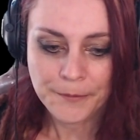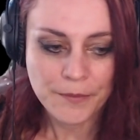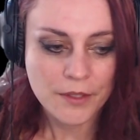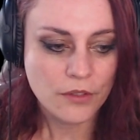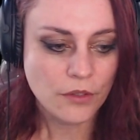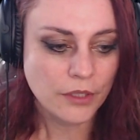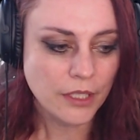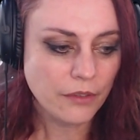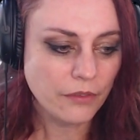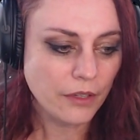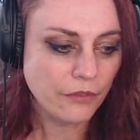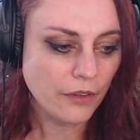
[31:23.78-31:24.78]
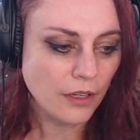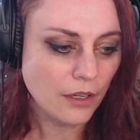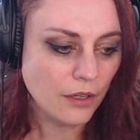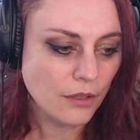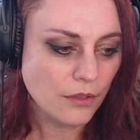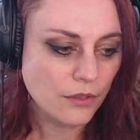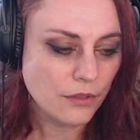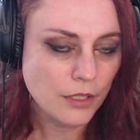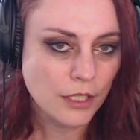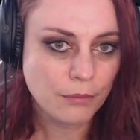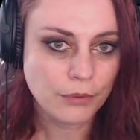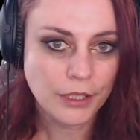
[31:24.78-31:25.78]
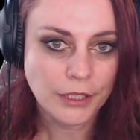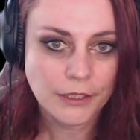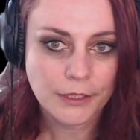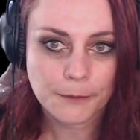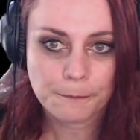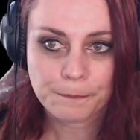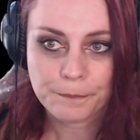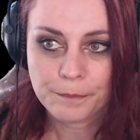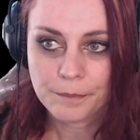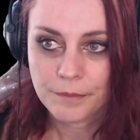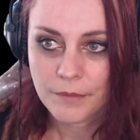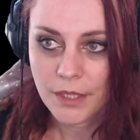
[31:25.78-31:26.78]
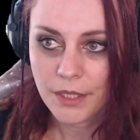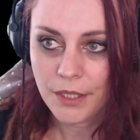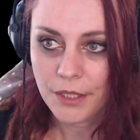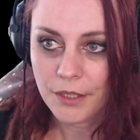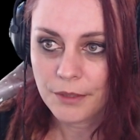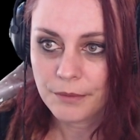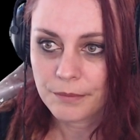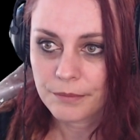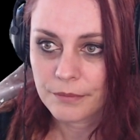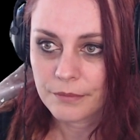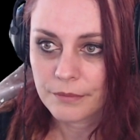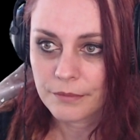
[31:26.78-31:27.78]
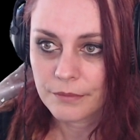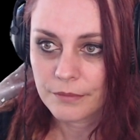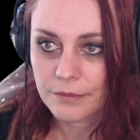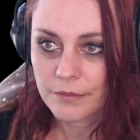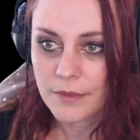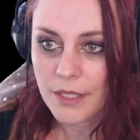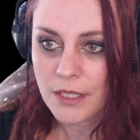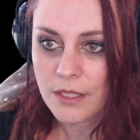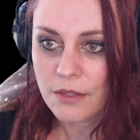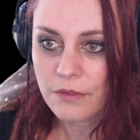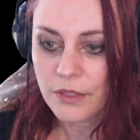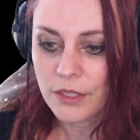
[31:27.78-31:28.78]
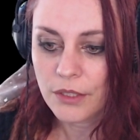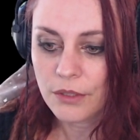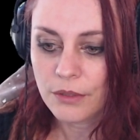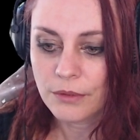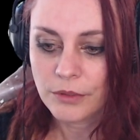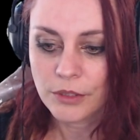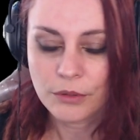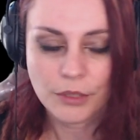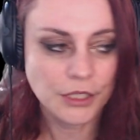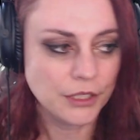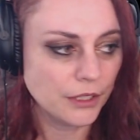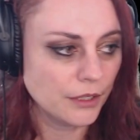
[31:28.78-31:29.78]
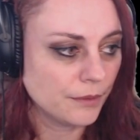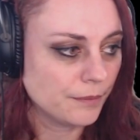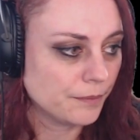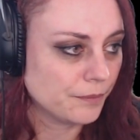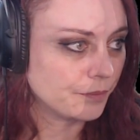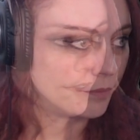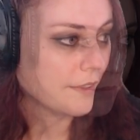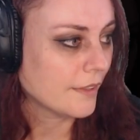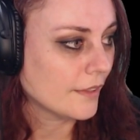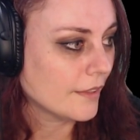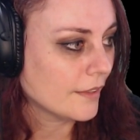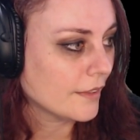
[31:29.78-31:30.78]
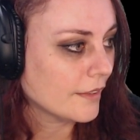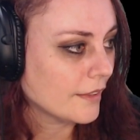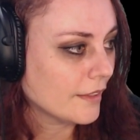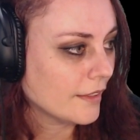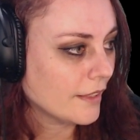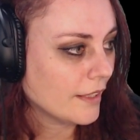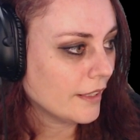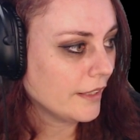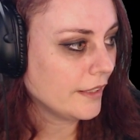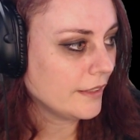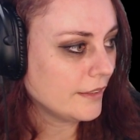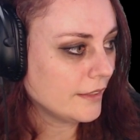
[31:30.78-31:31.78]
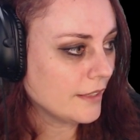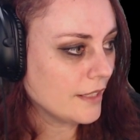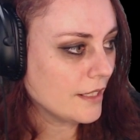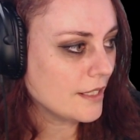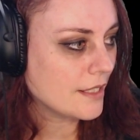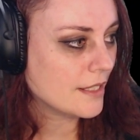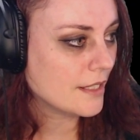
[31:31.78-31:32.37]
So give a follow to Nick Bricks here. That's the video in question. Hey. It is.